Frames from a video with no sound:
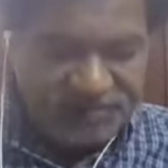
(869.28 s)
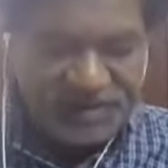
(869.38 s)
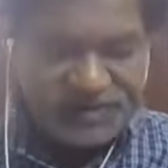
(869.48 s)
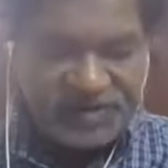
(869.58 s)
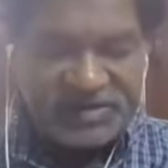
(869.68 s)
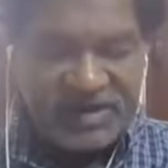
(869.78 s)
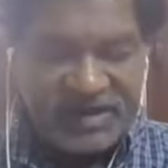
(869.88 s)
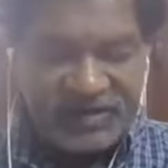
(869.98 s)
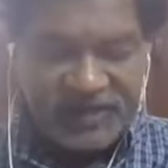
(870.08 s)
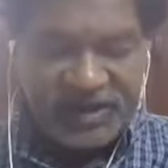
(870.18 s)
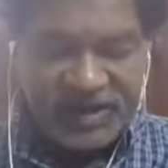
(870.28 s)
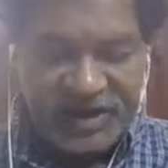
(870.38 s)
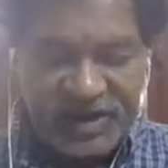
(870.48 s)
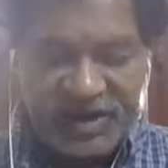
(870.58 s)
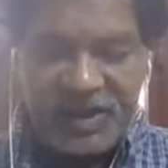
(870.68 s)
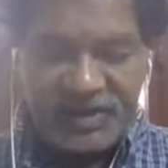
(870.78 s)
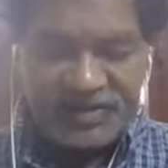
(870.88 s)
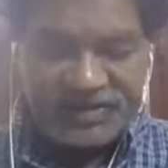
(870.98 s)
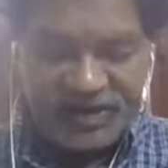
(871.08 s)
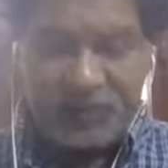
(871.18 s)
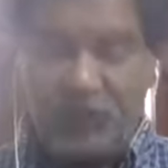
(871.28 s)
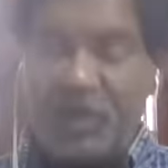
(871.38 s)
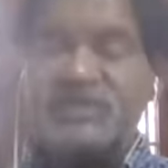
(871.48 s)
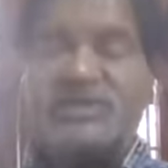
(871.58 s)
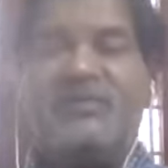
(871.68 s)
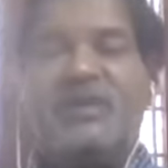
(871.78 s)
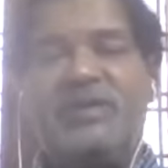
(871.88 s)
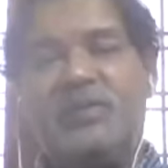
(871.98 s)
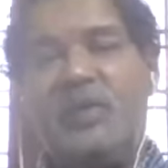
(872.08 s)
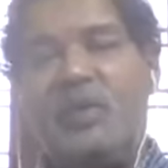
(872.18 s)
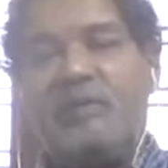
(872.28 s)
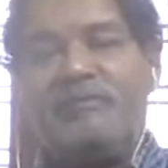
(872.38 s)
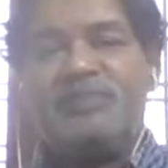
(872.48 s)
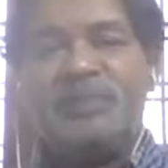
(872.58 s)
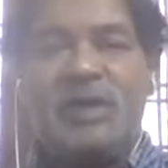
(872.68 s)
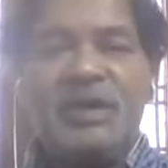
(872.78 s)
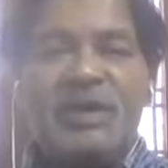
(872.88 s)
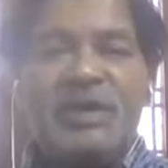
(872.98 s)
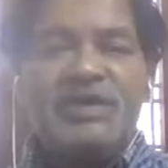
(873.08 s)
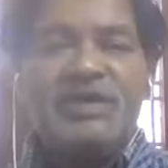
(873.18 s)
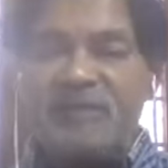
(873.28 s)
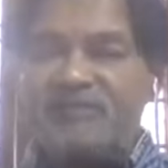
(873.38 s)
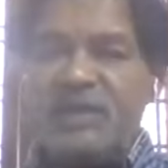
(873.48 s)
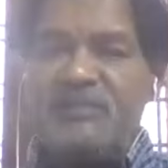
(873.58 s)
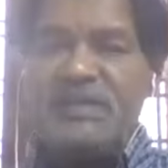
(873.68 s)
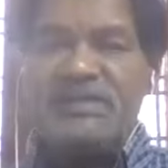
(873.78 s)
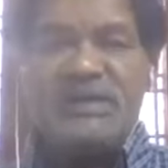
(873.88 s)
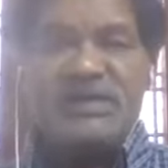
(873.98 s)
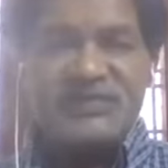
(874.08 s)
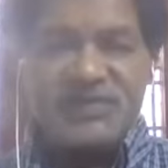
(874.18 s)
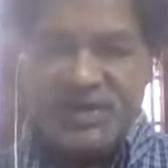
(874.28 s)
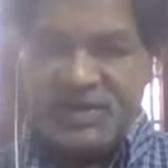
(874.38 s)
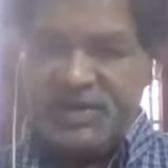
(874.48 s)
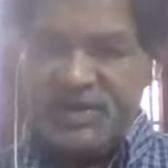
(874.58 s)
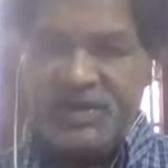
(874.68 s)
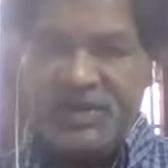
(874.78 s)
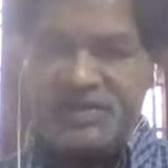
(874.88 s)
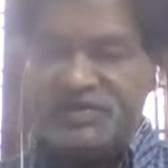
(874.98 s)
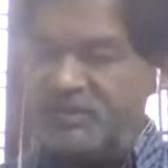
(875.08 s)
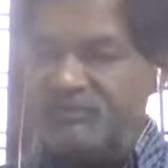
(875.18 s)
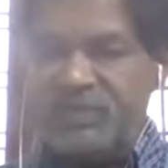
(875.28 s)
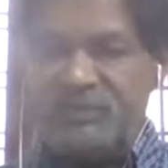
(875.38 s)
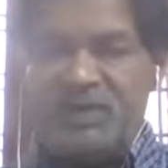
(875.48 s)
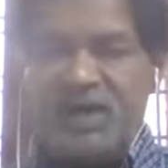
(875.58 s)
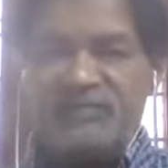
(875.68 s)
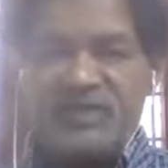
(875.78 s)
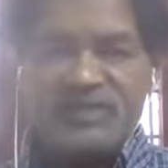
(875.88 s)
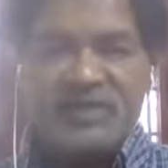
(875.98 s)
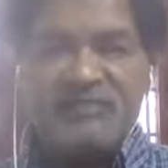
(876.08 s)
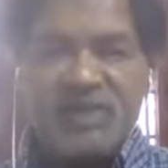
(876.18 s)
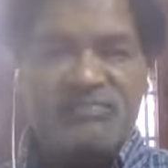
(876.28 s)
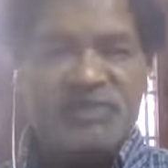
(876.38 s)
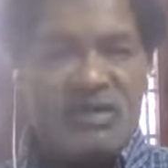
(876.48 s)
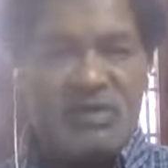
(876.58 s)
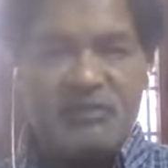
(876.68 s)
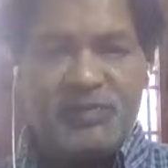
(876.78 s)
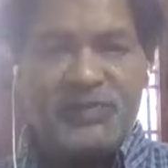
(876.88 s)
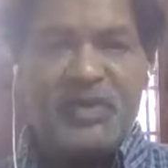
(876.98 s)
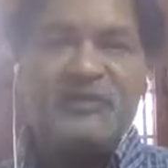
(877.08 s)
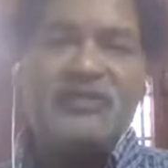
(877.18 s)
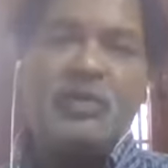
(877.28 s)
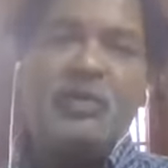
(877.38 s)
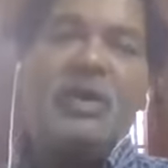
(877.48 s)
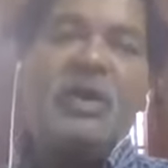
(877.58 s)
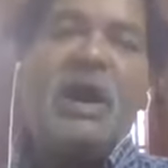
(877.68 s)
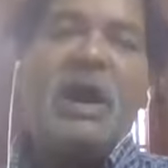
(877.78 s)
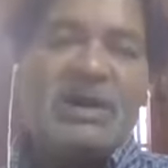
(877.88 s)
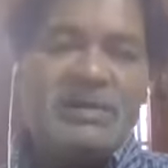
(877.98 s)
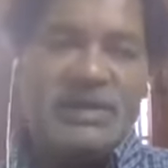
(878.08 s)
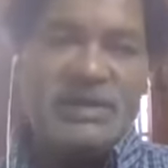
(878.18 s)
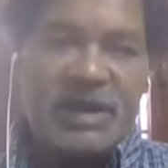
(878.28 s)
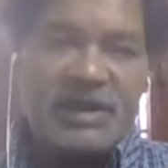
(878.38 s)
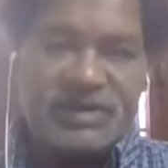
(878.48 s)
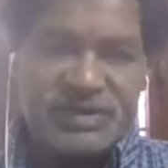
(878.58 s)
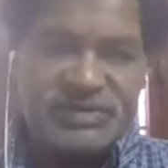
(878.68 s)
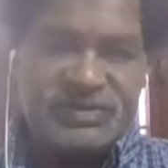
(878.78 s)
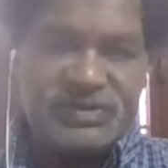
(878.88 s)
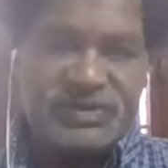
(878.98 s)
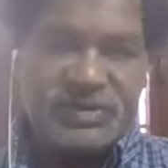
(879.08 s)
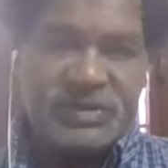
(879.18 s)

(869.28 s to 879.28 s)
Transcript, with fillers: persons leaving India, section 174. Some people, they'll stay in India and some people after some time, they'll push off to other countries.